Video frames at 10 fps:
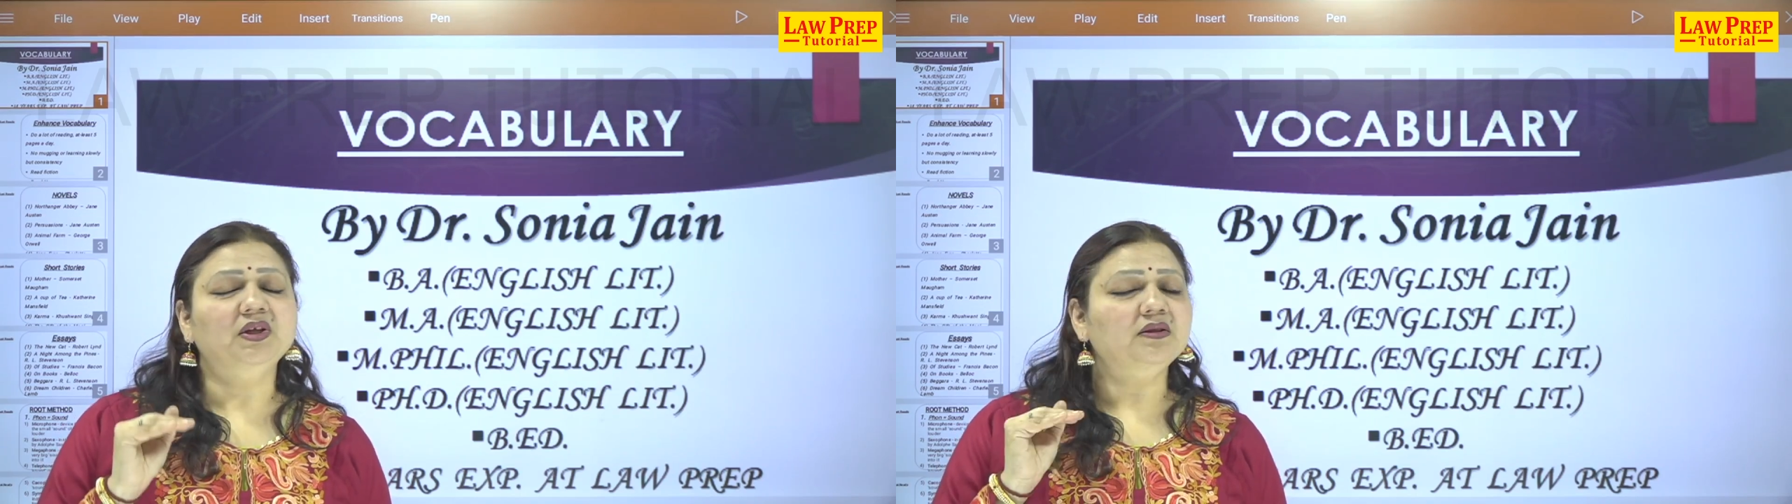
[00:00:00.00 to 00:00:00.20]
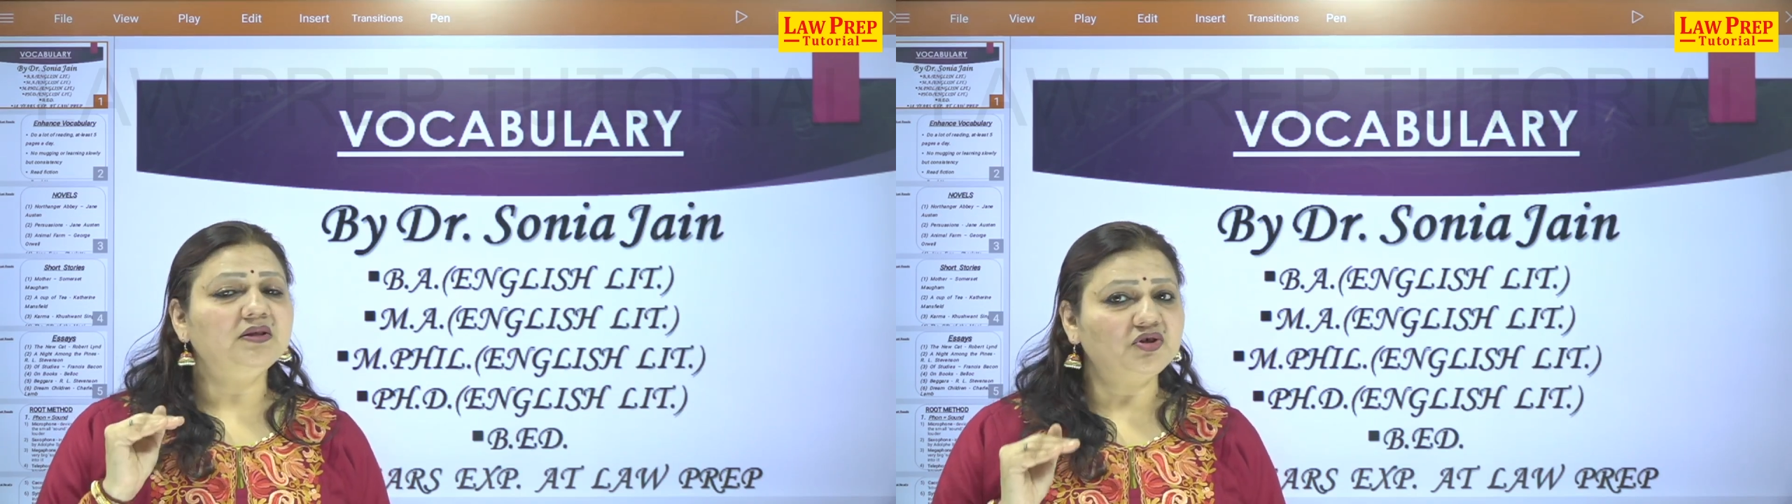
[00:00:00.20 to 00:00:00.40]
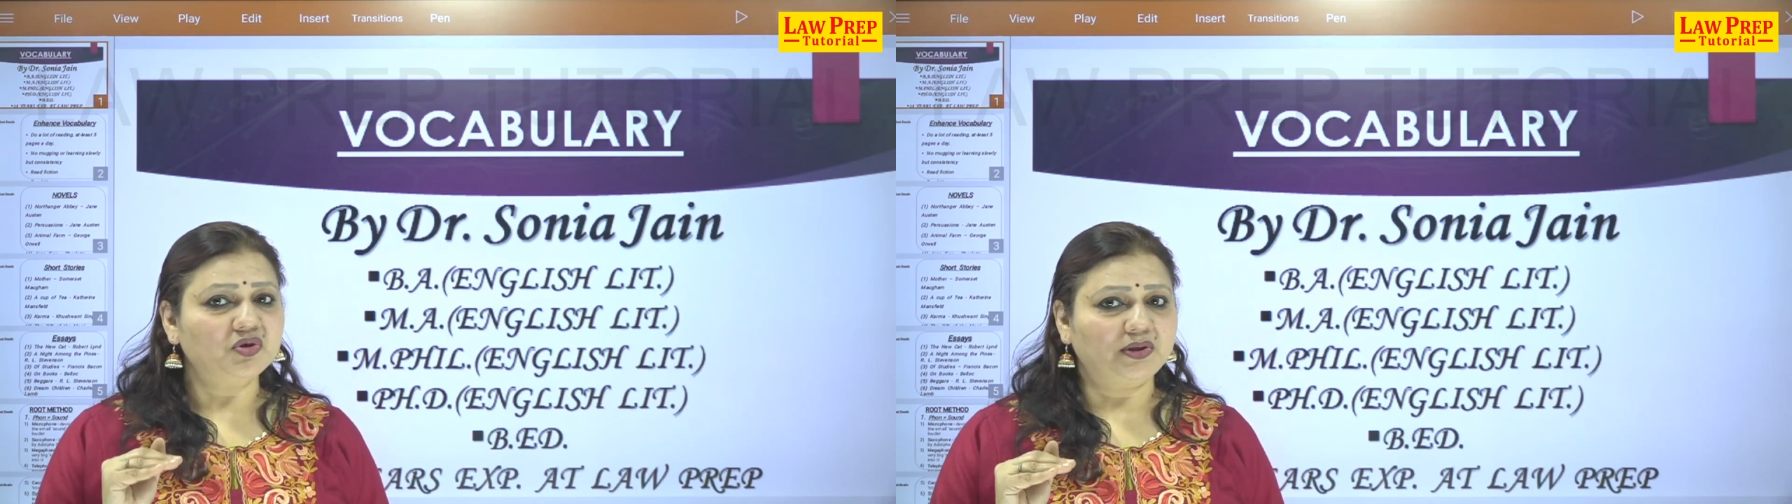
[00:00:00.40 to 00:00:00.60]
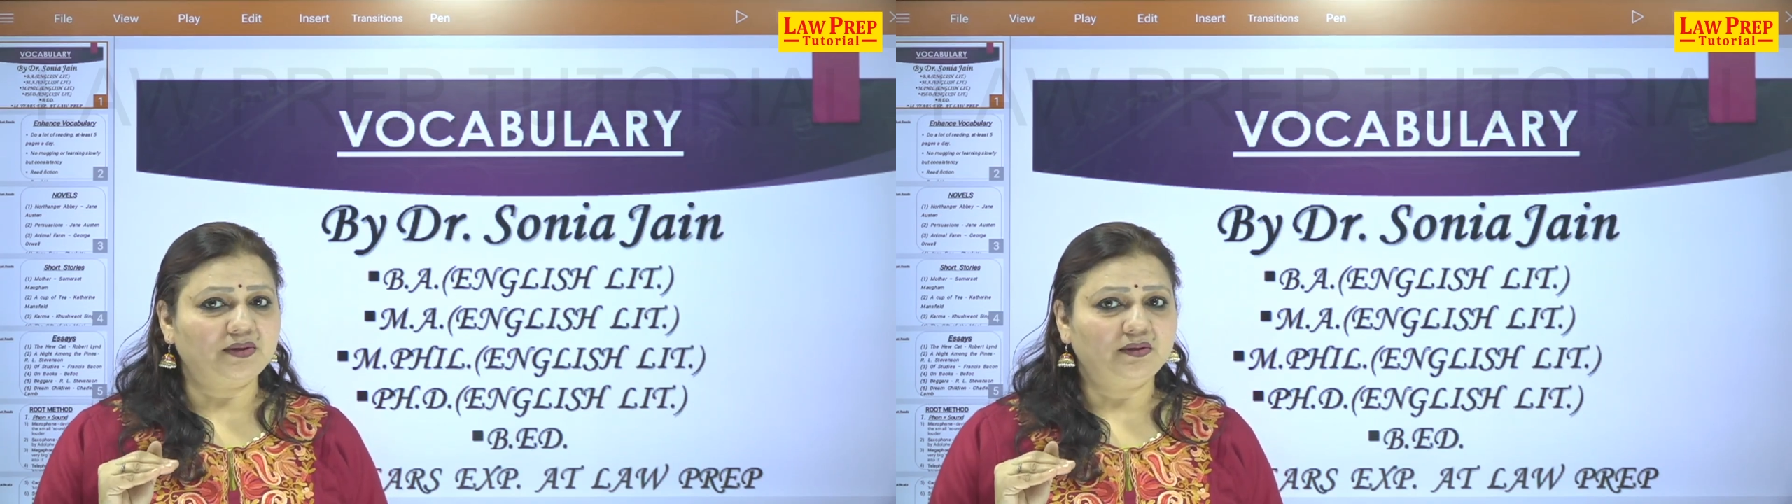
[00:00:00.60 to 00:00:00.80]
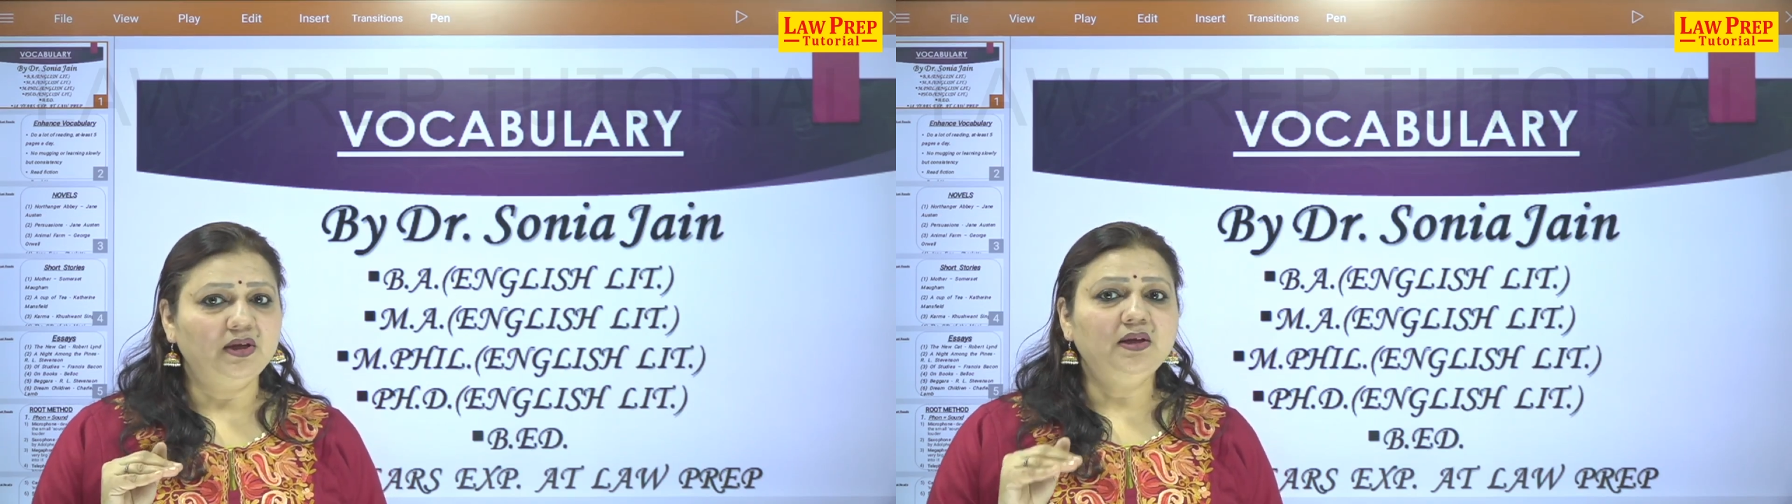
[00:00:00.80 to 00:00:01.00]
The
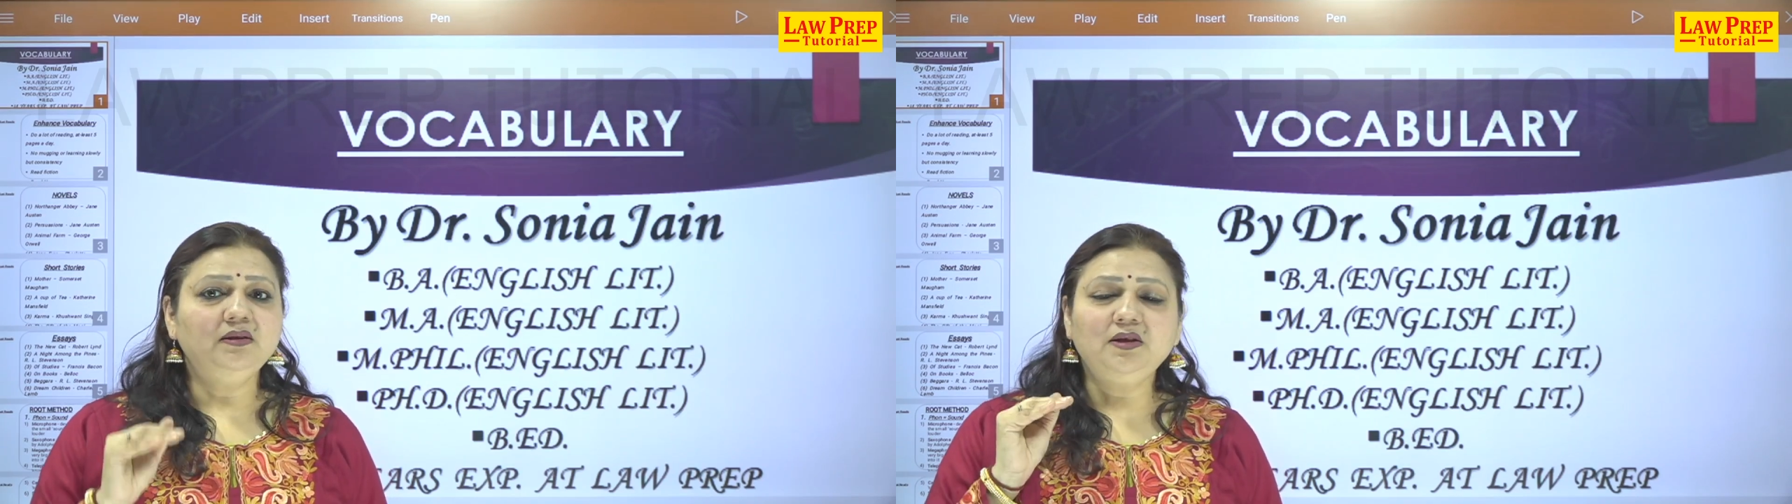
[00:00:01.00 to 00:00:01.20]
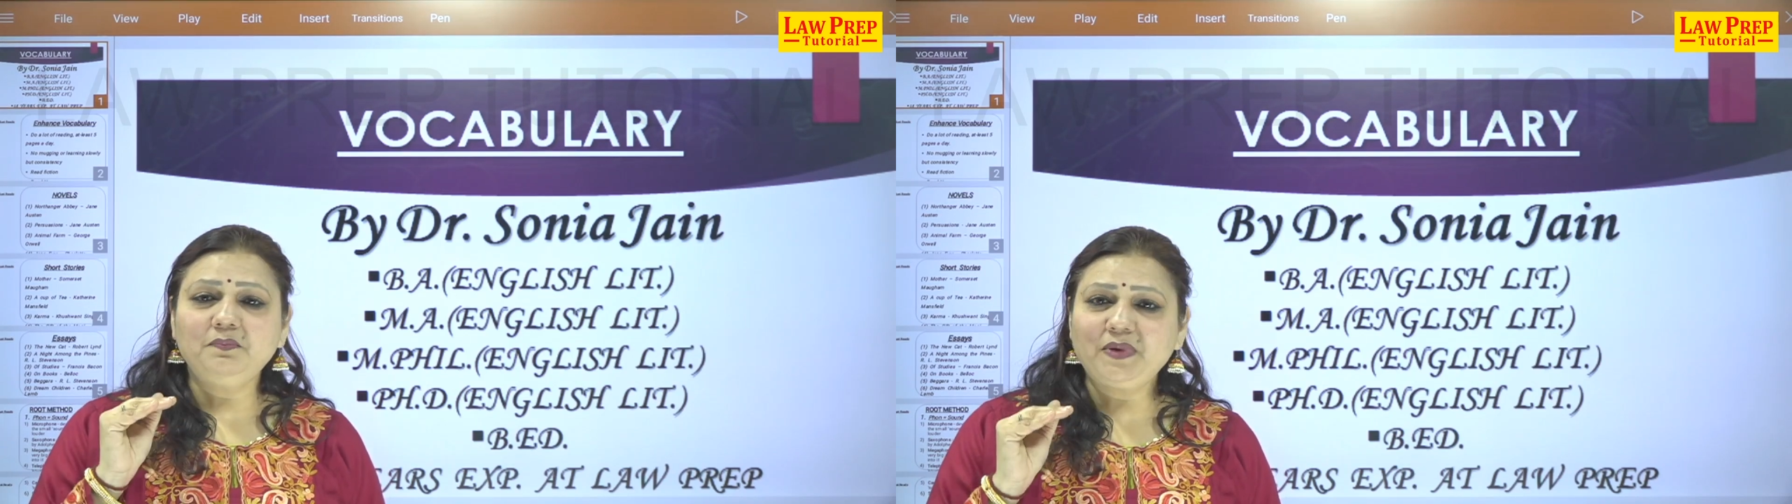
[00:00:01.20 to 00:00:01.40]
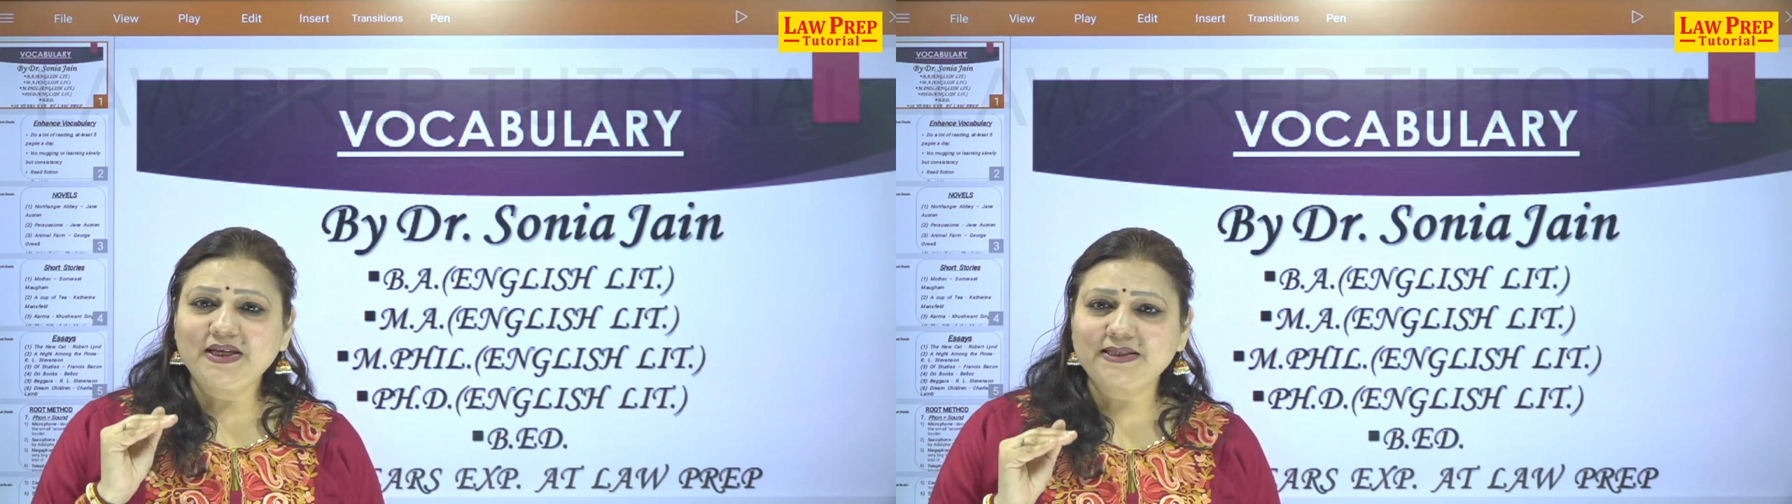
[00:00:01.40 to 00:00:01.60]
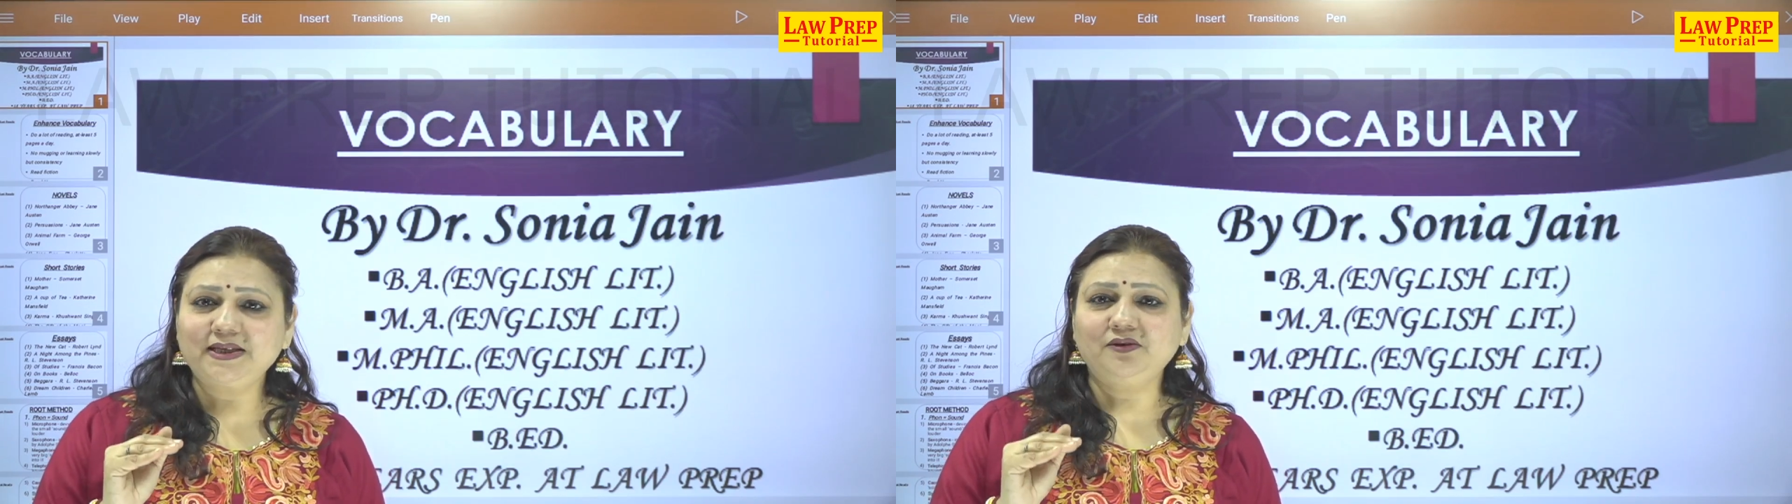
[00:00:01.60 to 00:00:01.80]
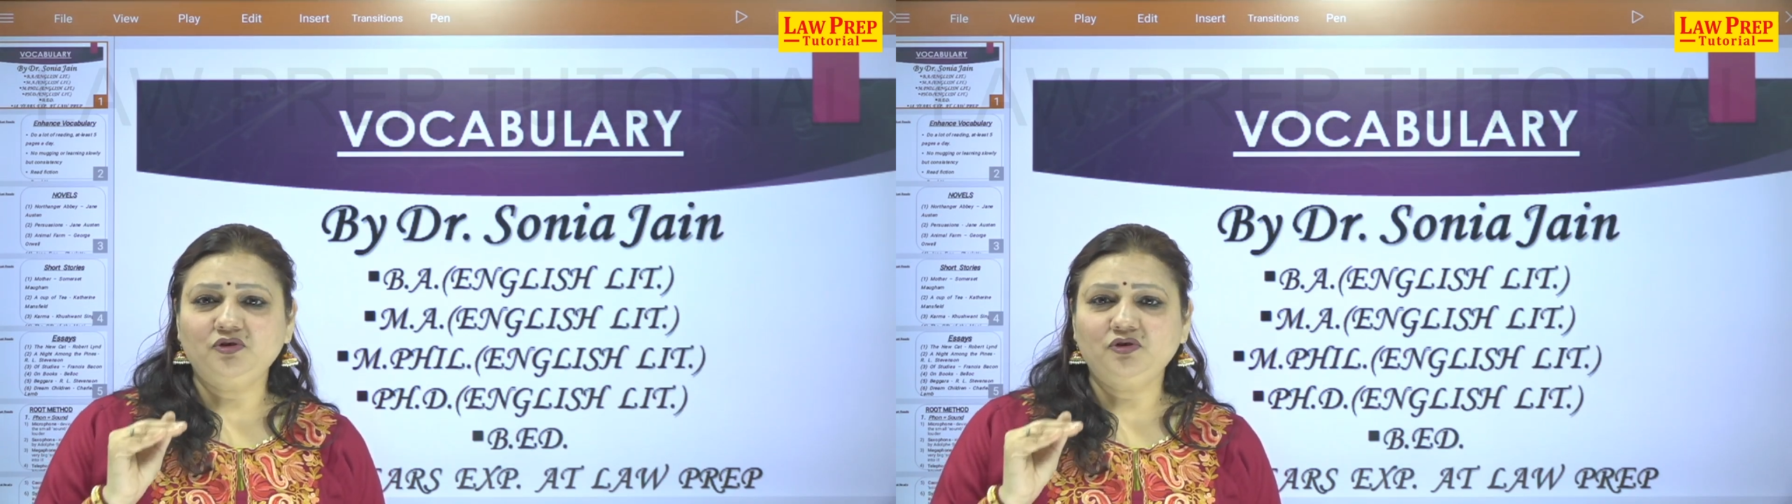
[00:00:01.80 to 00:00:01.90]
truth, the basic